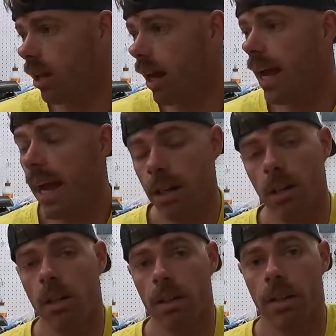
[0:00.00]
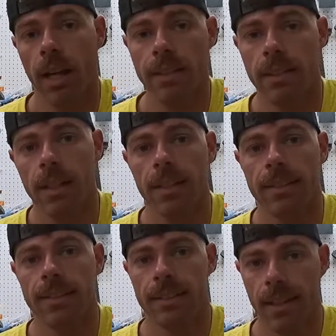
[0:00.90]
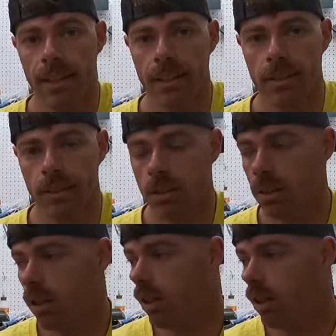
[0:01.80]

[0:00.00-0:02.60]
I had a 1986